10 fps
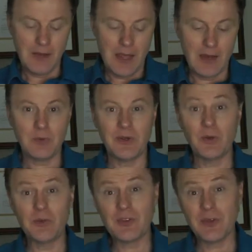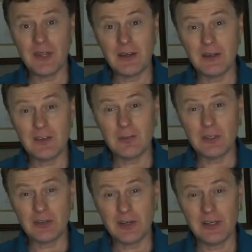And we also then need to
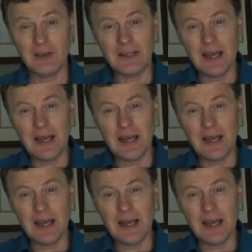be treating